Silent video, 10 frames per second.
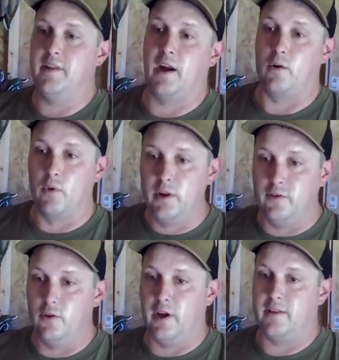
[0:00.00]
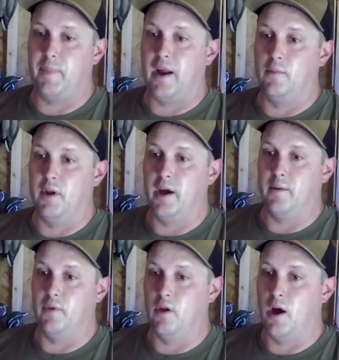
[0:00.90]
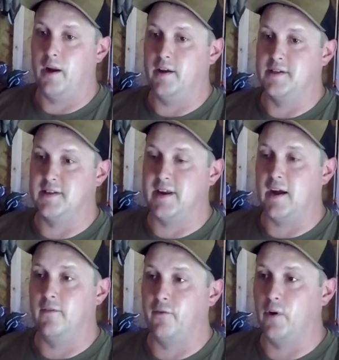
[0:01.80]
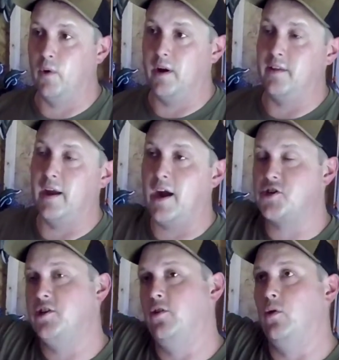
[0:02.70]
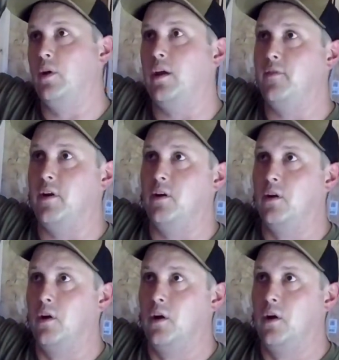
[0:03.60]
that I really do like the panel blind a lot is the tangle-free one, and they actually do even